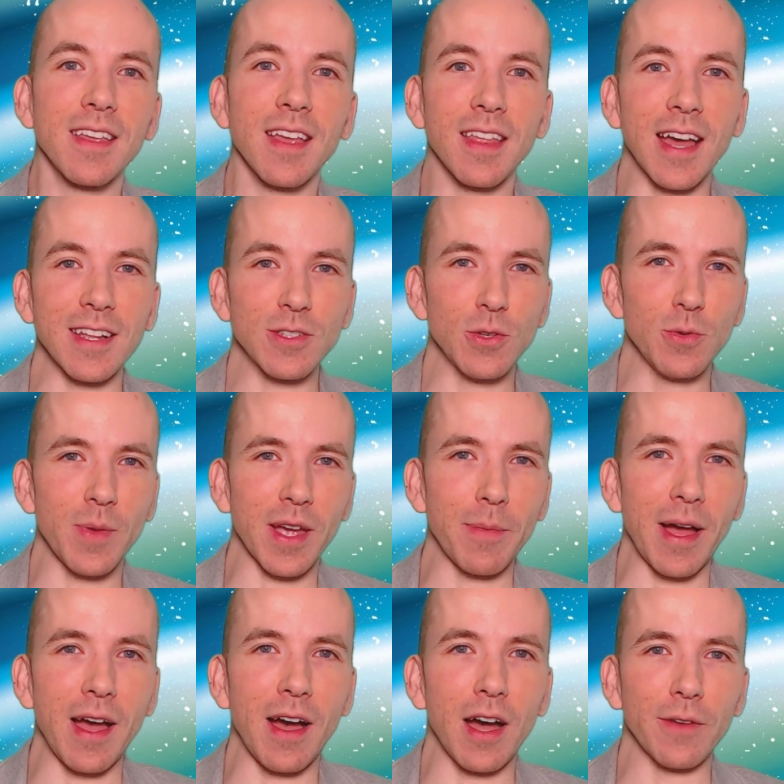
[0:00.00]
that two
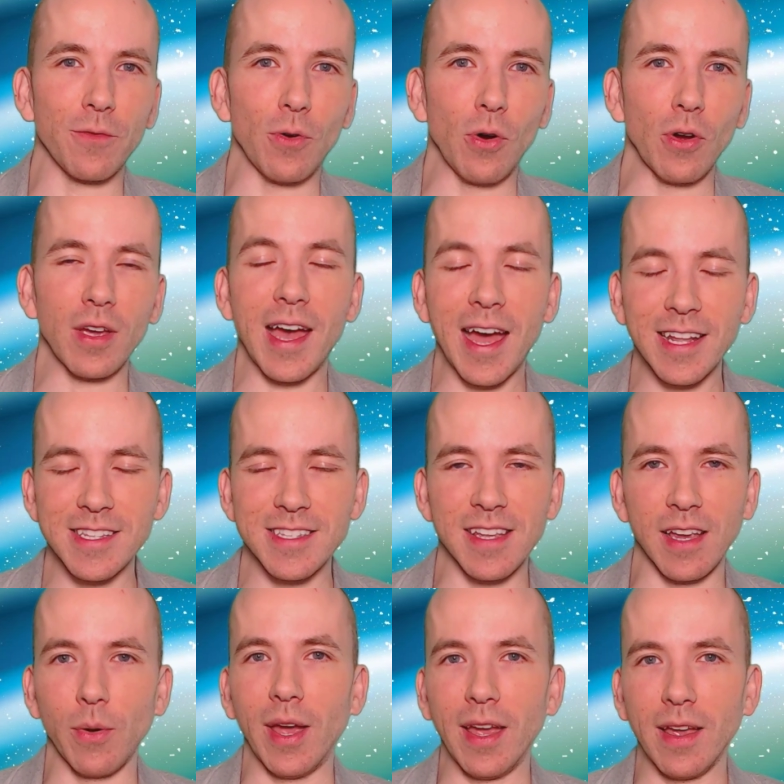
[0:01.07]
megabyte hard fork and
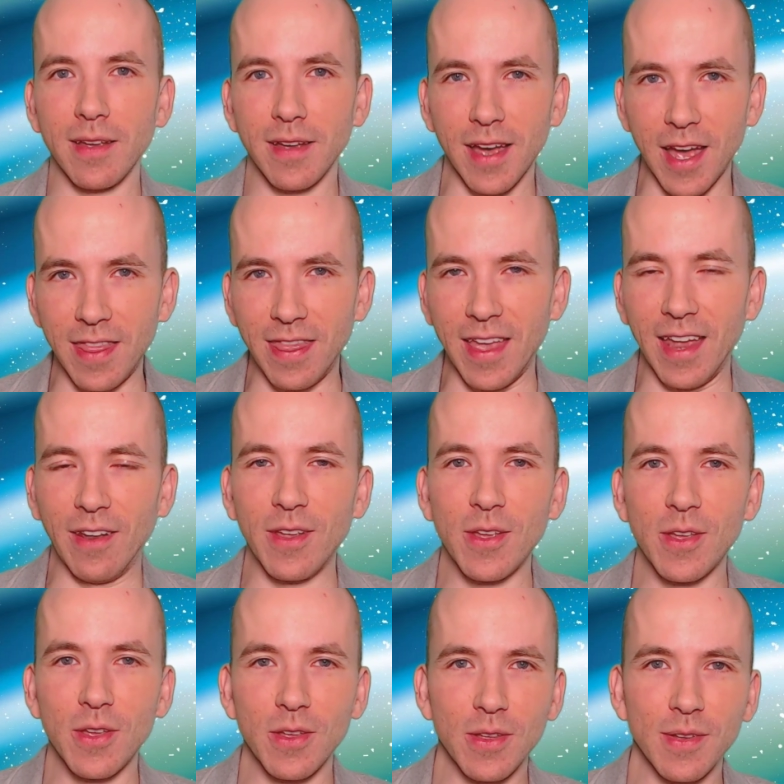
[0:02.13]
SegWit and then
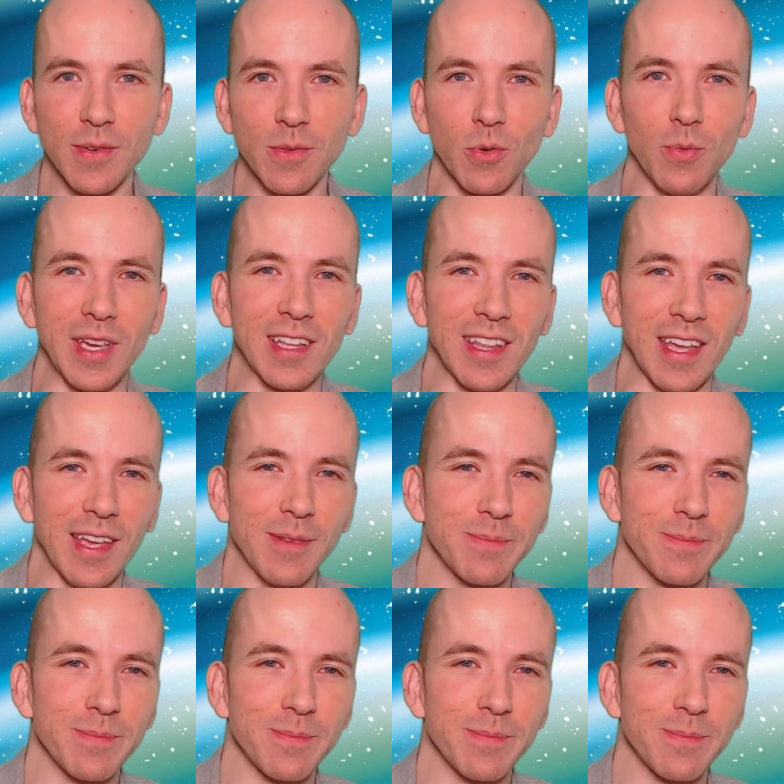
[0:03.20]
we'll be clear.